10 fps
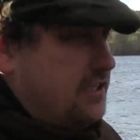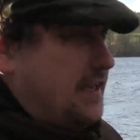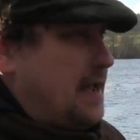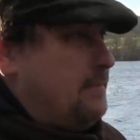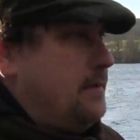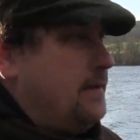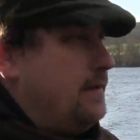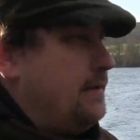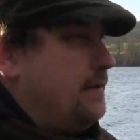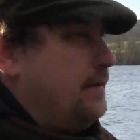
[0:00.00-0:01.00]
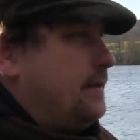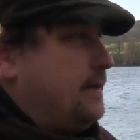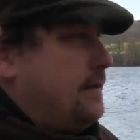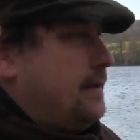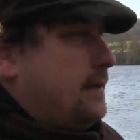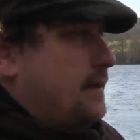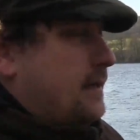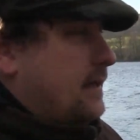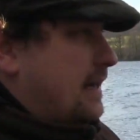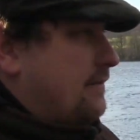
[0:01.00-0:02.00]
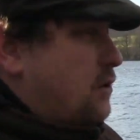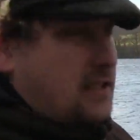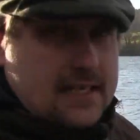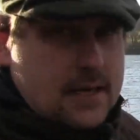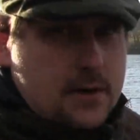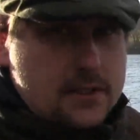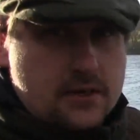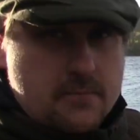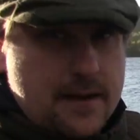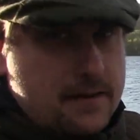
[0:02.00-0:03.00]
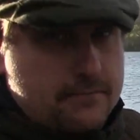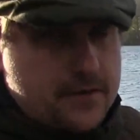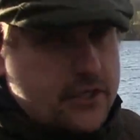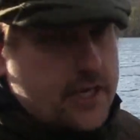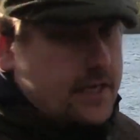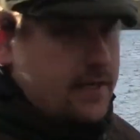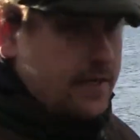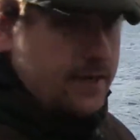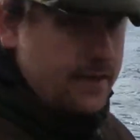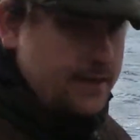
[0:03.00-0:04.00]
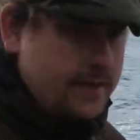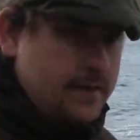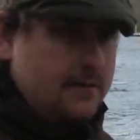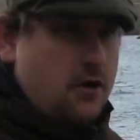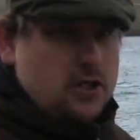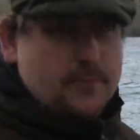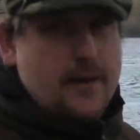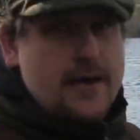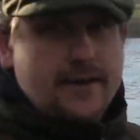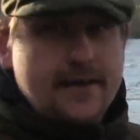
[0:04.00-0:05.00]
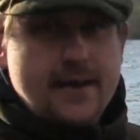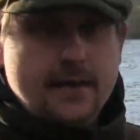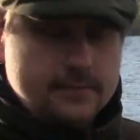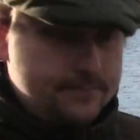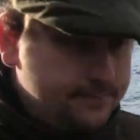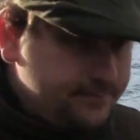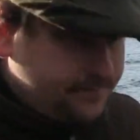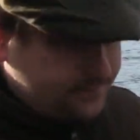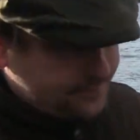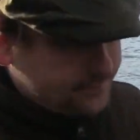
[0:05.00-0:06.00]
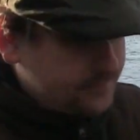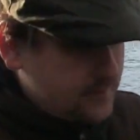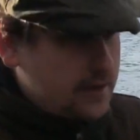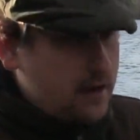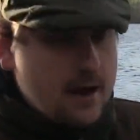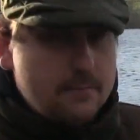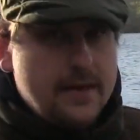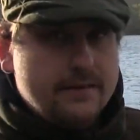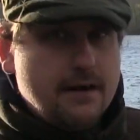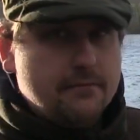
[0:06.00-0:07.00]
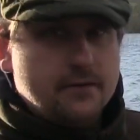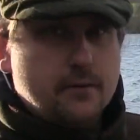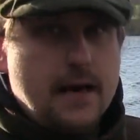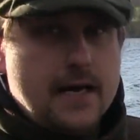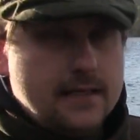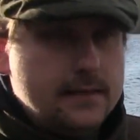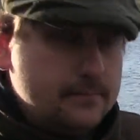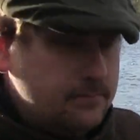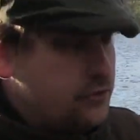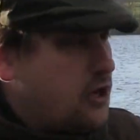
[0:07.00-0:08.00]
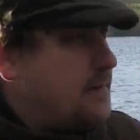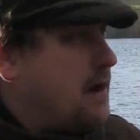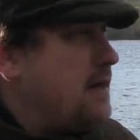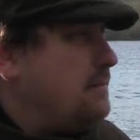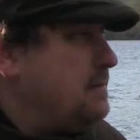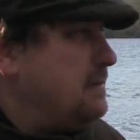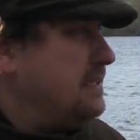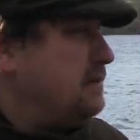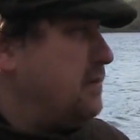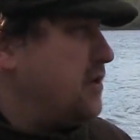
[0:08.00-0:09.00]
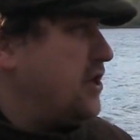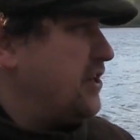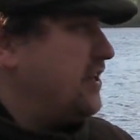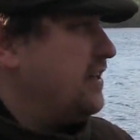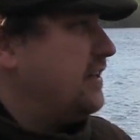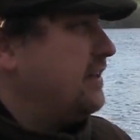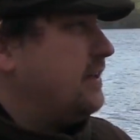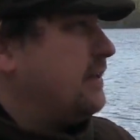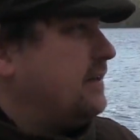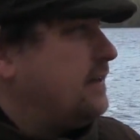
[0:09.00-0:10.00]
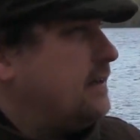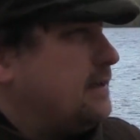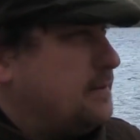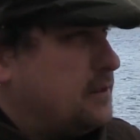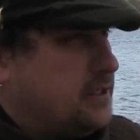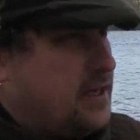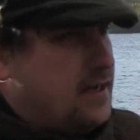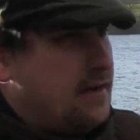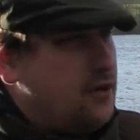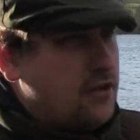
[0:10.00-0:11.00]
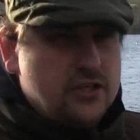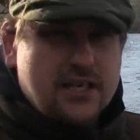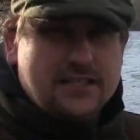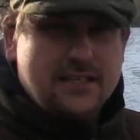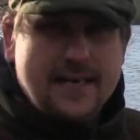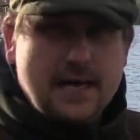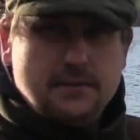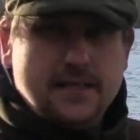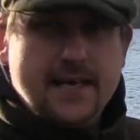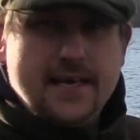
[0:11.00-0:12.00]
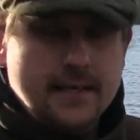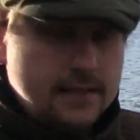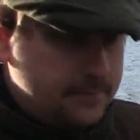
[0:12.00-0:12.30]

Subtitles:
time and I've always said I wanted to come back and fish it. I've got a spare day and I haven't been around for a while. I'm sorry about that, I've been busy with work, but I've got the chance to get out today